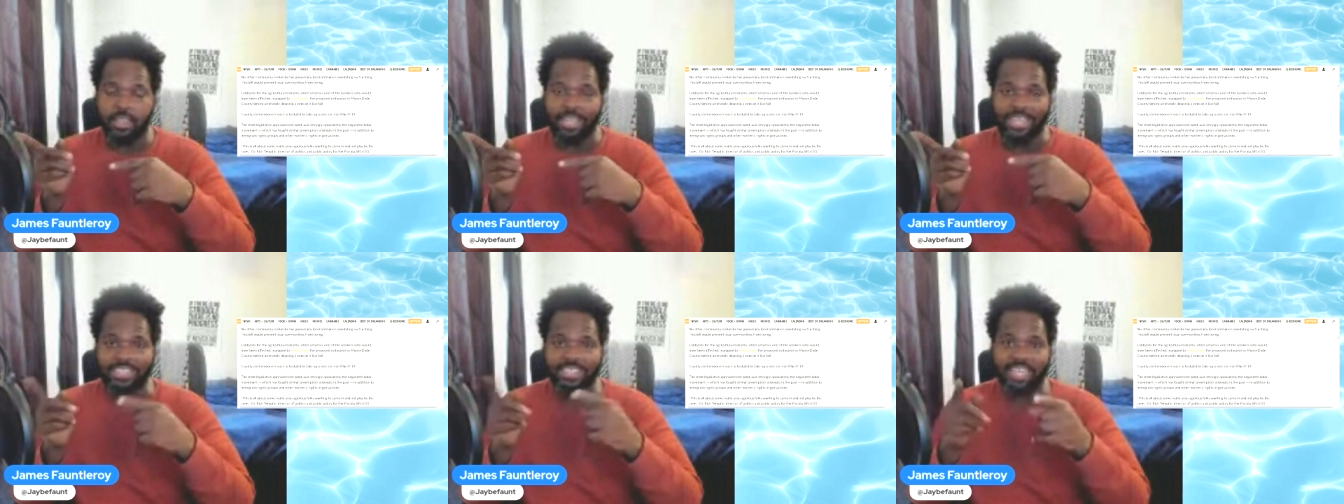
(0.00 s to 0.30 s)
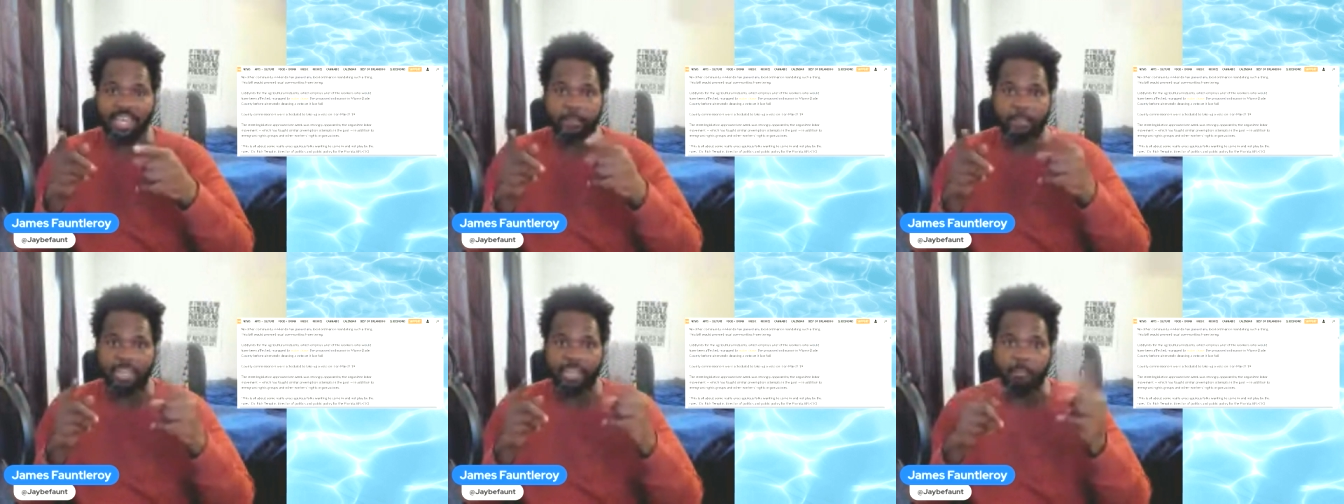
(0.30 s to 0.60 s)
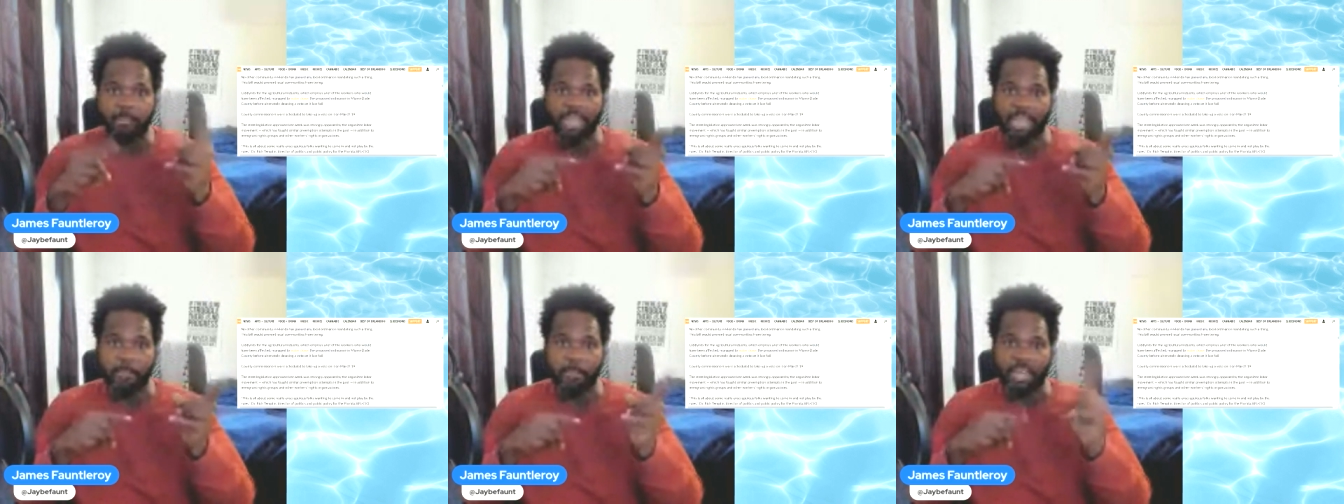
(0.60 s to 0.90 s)
that's not
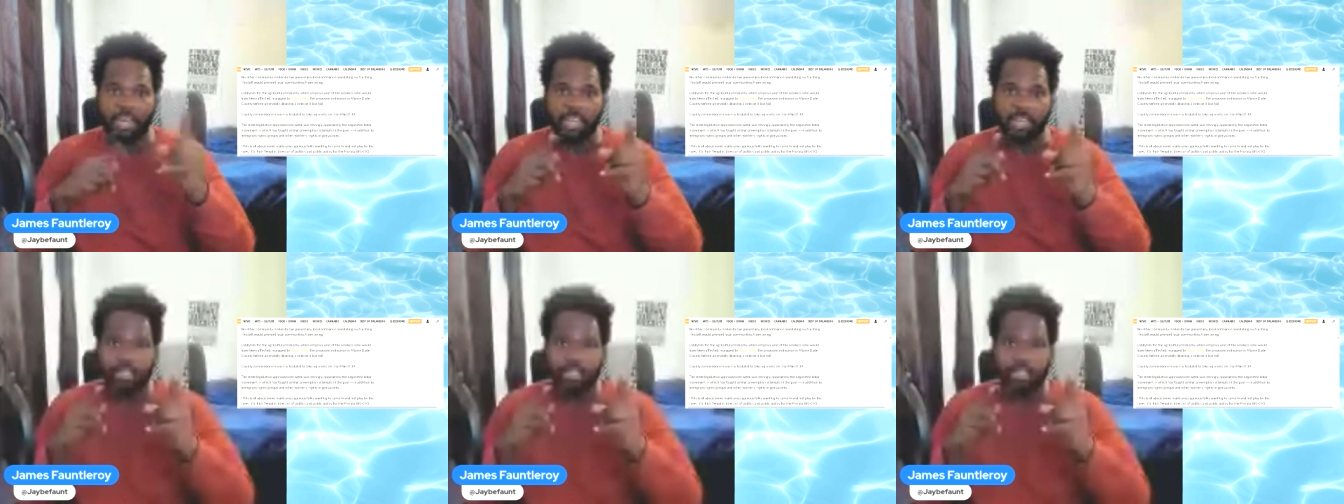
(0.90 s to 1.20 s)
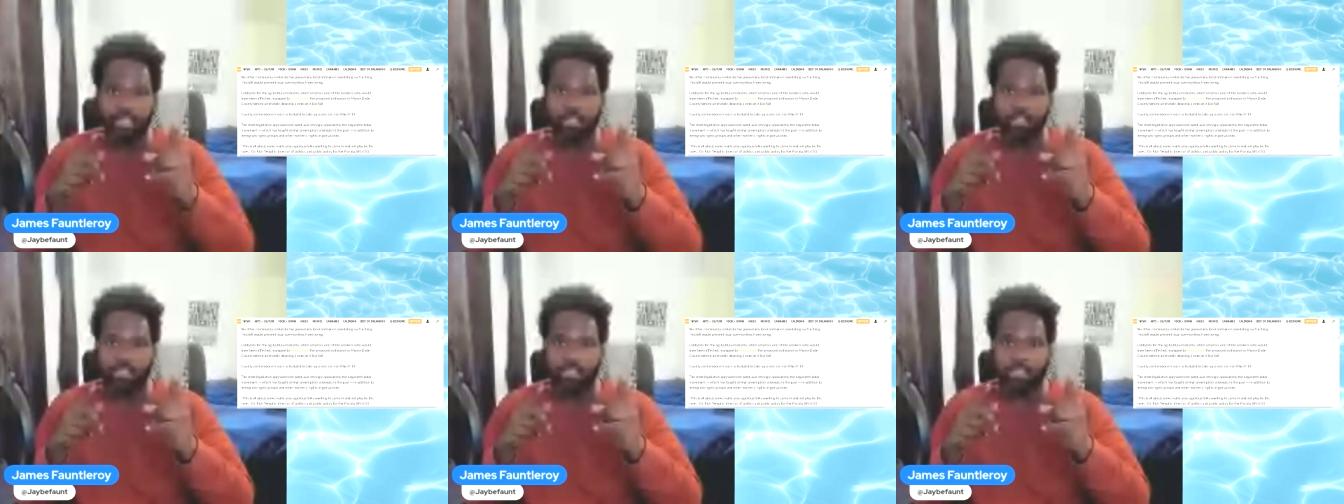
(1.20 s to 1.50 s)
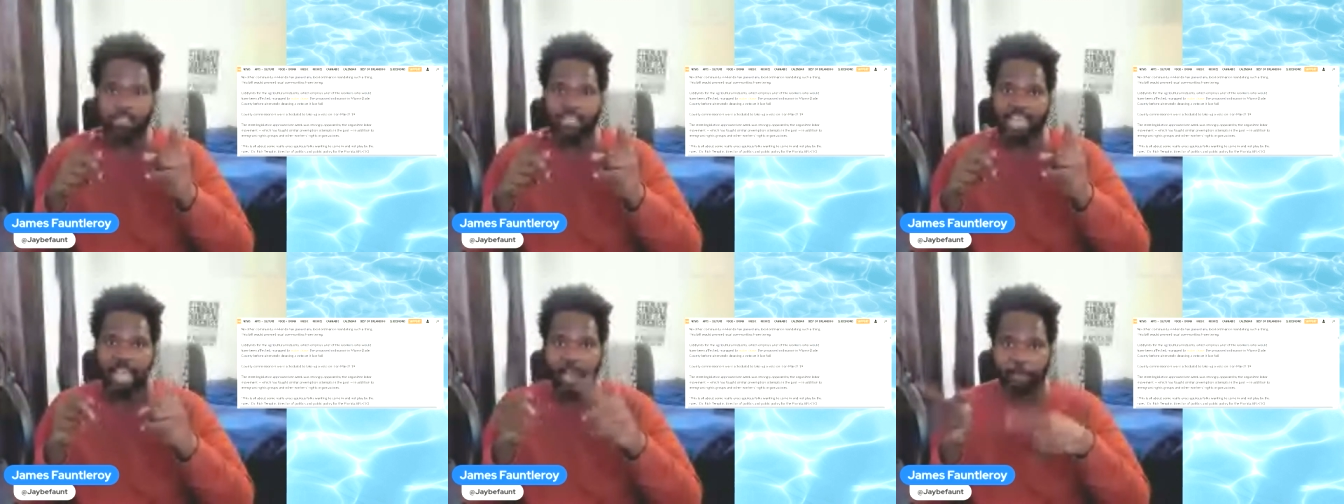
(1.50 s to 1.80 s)
being made by the
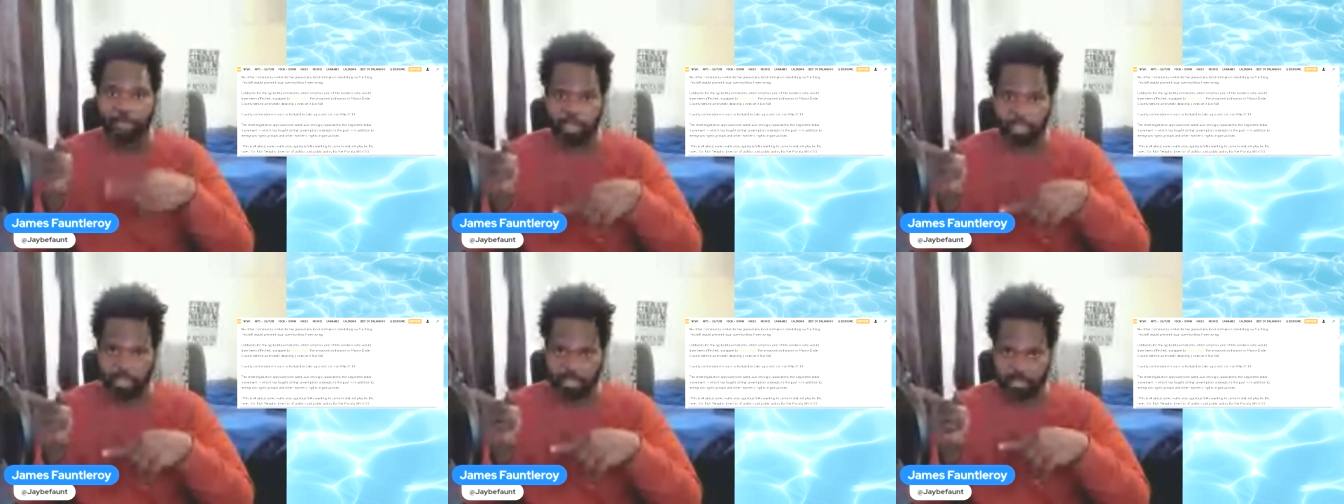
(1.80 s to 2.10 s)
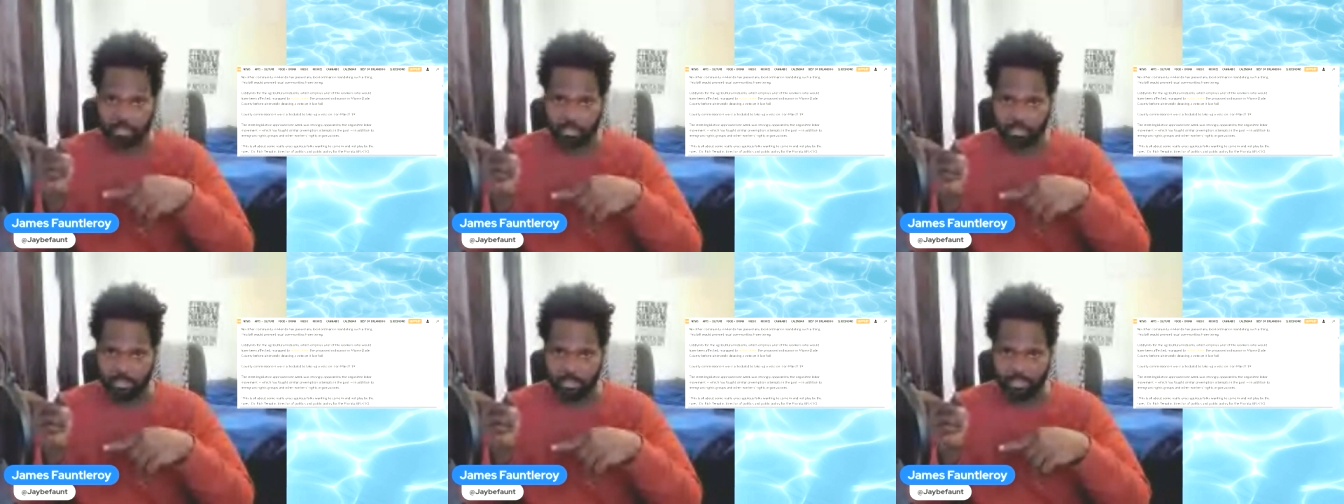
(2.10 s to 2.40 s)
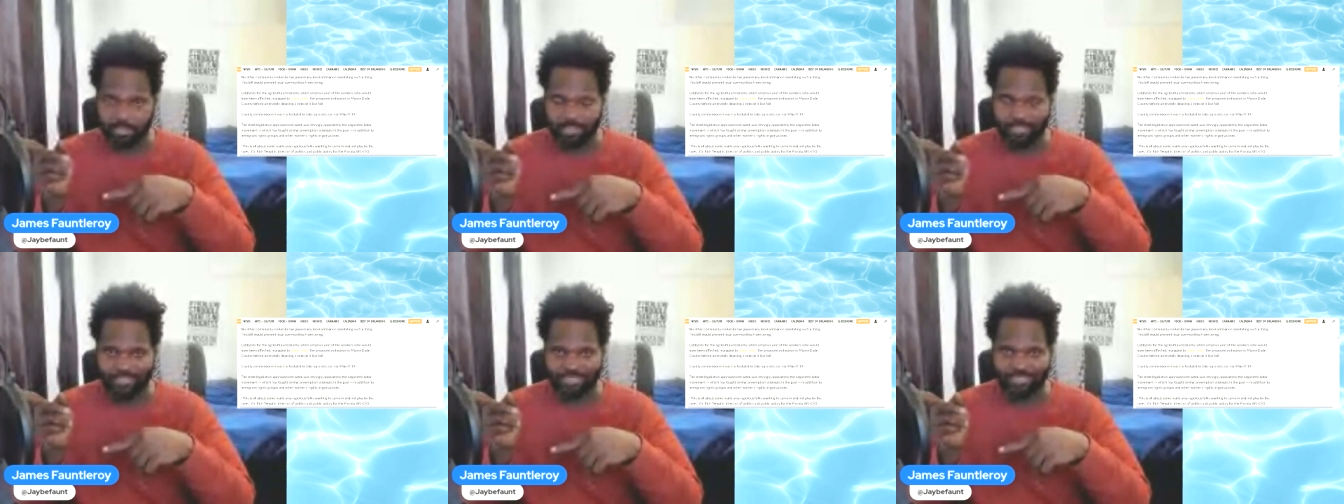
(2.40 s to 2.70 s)
capitalist.